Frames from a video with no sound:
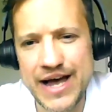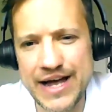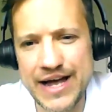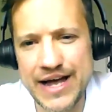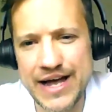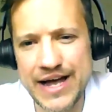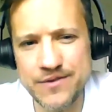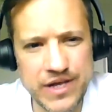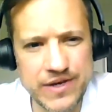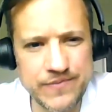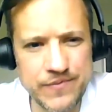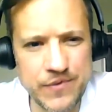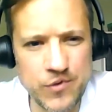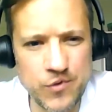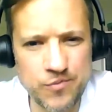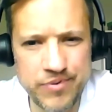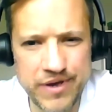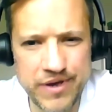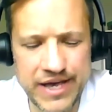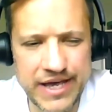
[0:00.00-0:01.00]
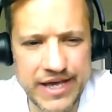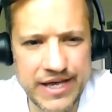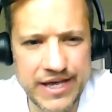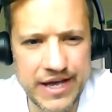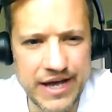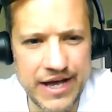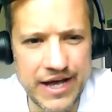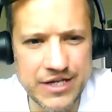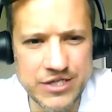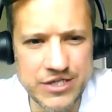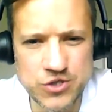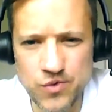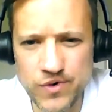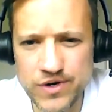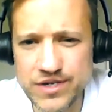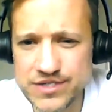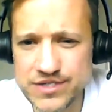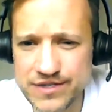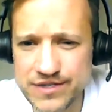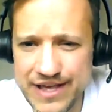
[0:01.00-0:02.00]
and we will be
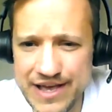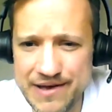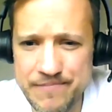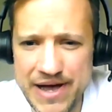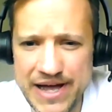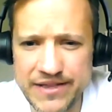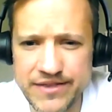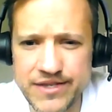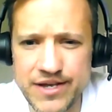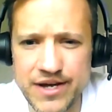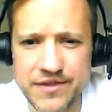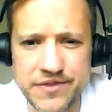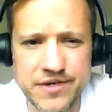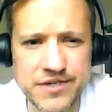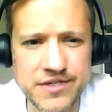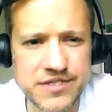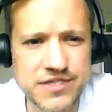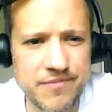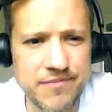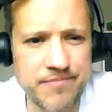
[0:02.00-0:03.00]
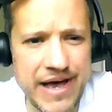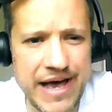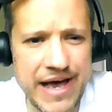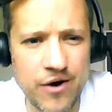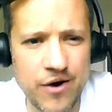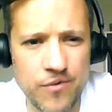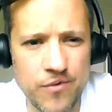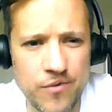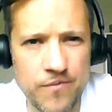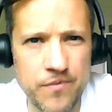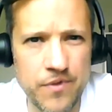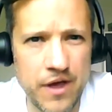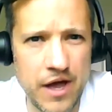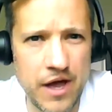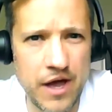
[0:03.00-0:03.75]
talking to them and others about